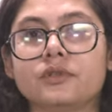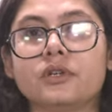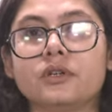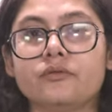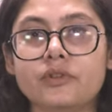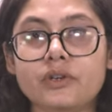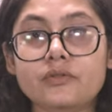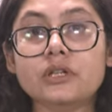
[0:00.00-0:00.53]

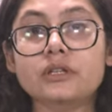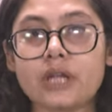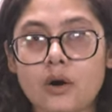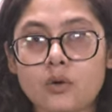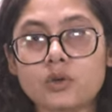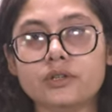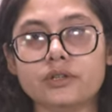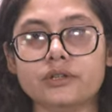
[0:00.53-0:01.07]
we will now
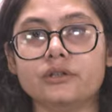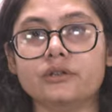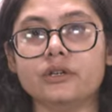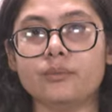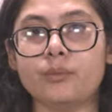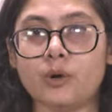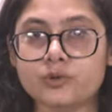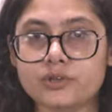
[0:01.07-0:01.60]
learn
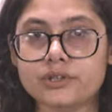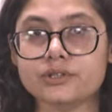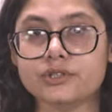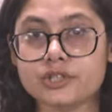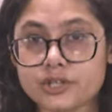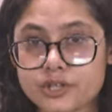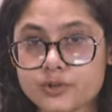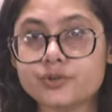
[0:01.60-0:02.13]
about the
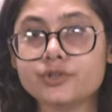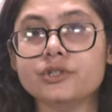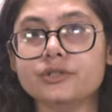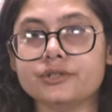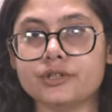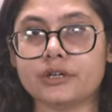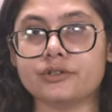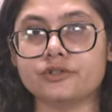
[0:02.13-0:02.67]
institutional
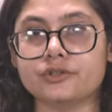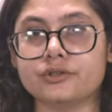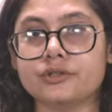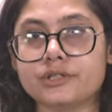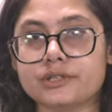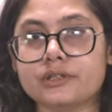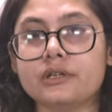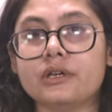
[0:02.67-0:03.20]
structures
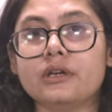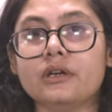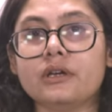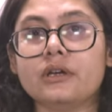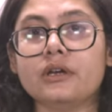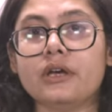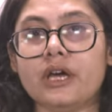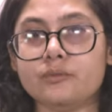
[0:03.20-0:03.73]

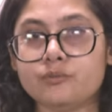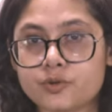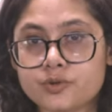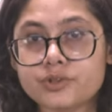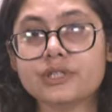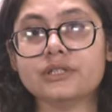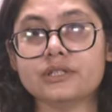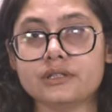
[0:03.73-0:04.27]
and
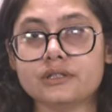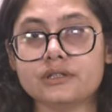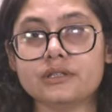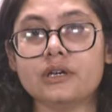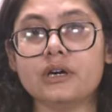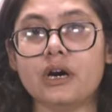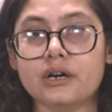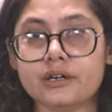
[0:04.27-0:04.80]
processes
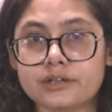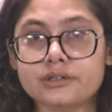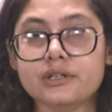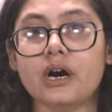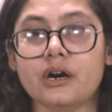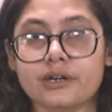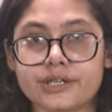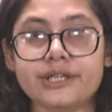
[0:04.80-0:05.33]
under the
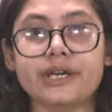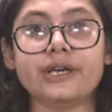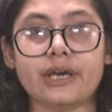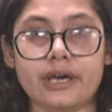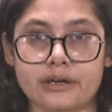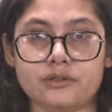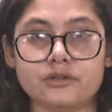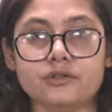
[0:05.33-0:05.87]
RTI
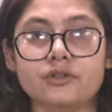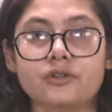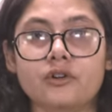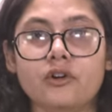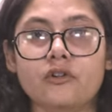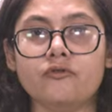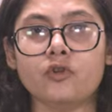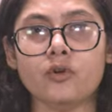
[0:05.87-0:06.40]
Act
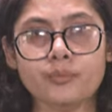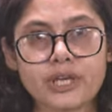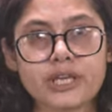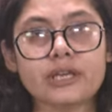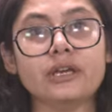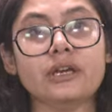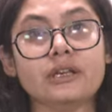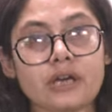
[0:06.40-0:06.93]
for
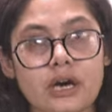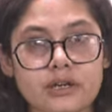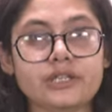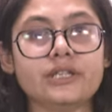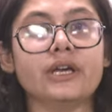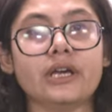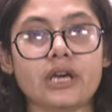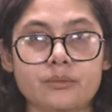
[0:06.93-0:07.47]
making an
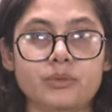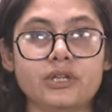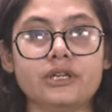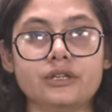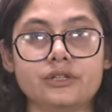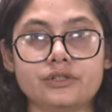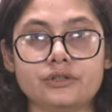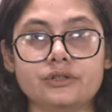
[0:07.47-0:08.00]
RTI
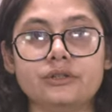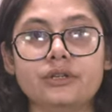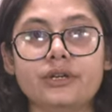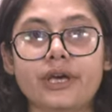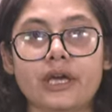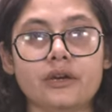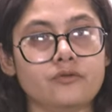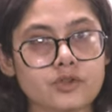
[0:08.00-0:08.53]
application
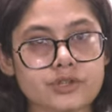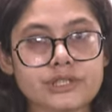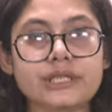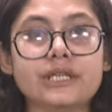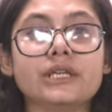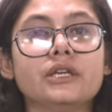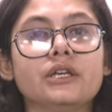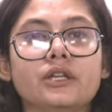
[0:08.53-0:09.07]
and for
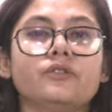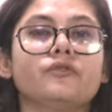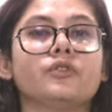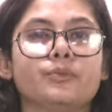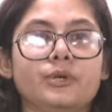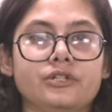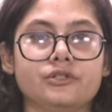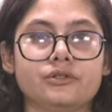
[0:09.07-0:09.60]
seeking
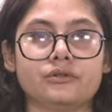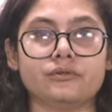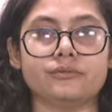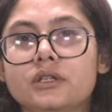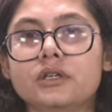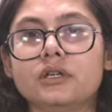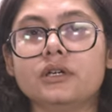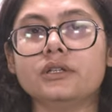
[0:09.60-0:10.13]
information.
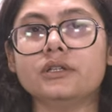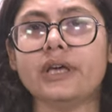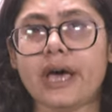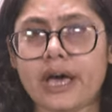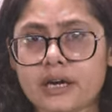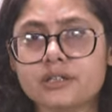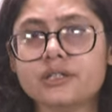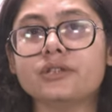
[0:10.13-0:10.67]
The
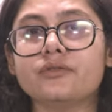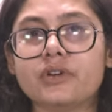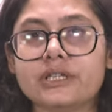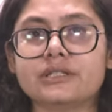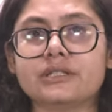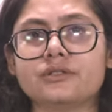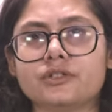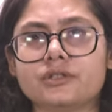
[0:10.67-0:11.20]
Act
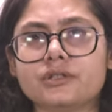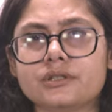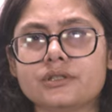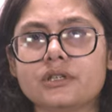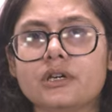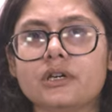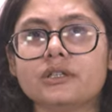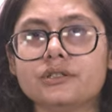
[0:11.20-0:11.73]
envisages
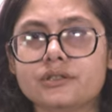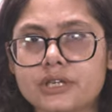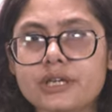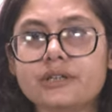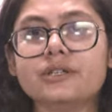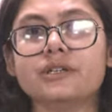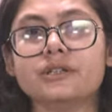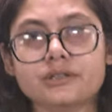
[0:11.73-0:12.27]
a three
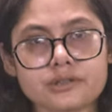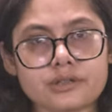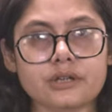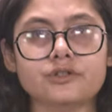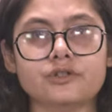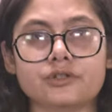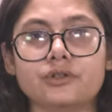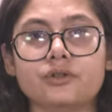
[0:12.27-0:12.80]
tier
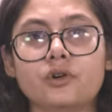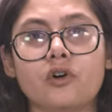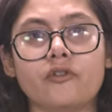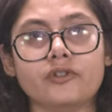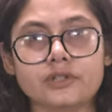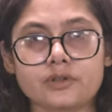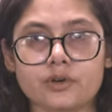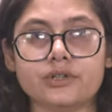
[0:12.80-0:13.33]
structure of
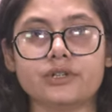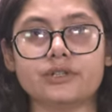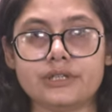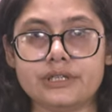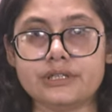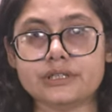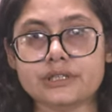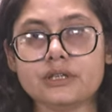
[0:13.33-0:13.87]

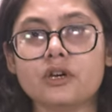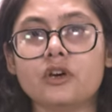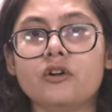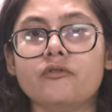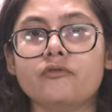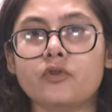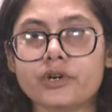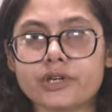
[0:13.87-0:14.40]
authorities
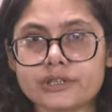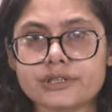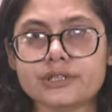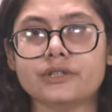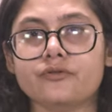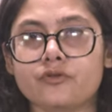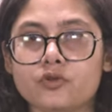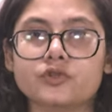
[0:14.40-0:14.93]
for its
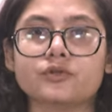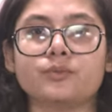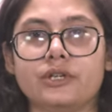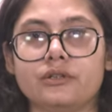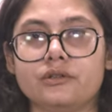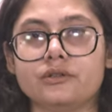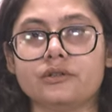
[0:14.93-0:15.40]
enforcement